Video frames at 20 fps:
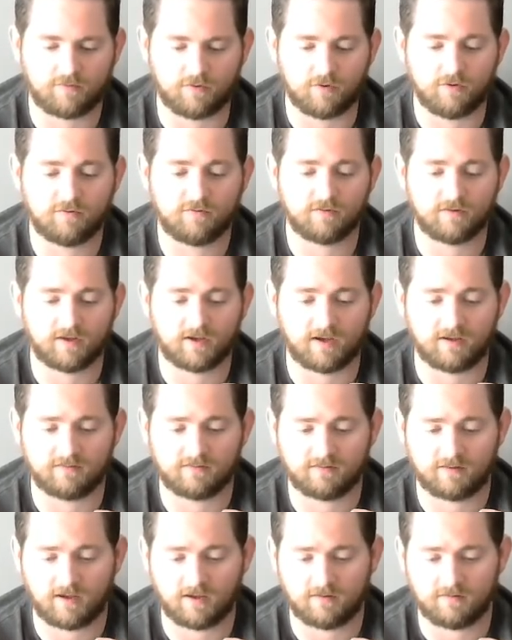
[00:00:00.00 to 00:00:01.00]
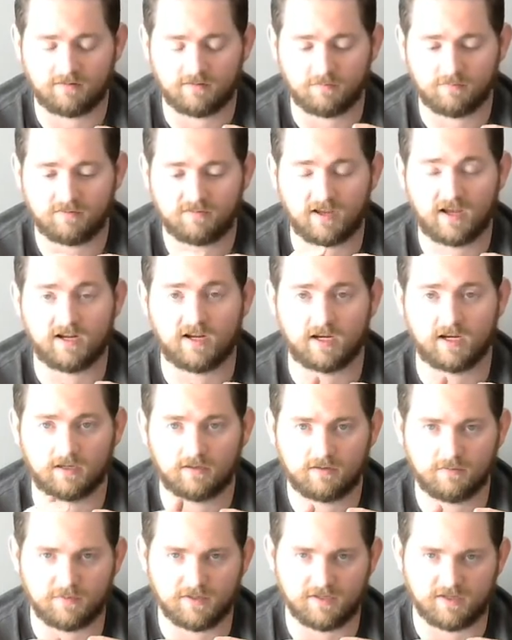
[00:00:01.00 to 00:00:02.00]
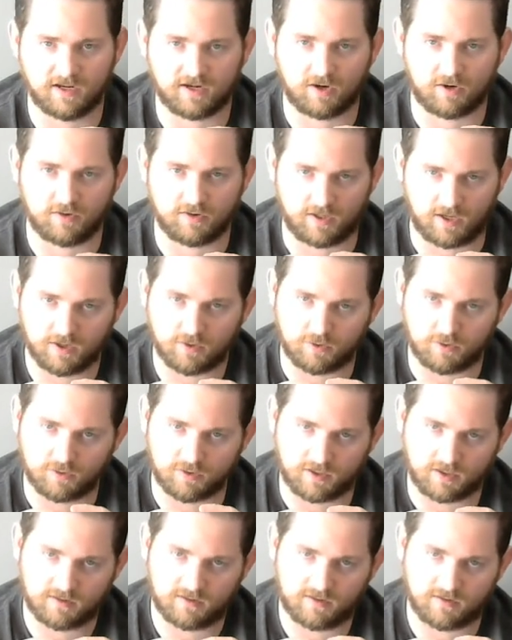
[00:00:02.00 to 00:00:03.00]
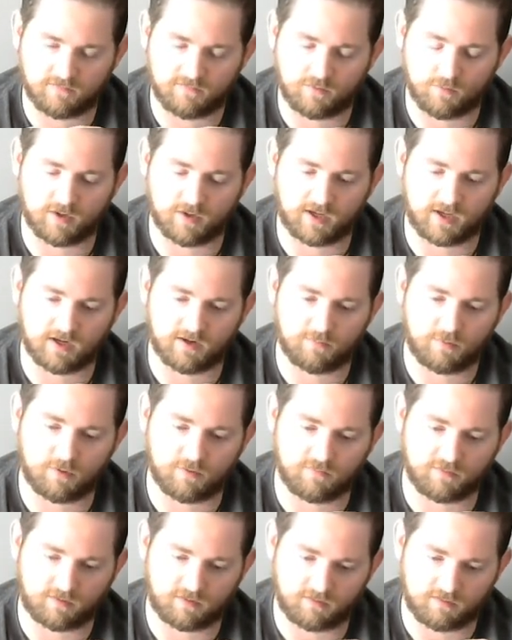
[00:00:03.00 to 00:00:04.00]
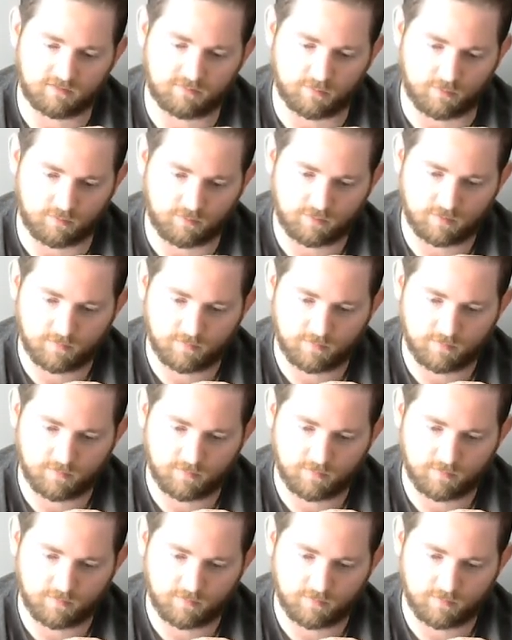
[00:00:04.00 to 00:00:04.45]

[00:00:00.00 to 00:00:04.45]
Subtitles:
There is, like I said, some sanding to be done on the underneath if you want to get it perfectly smooth.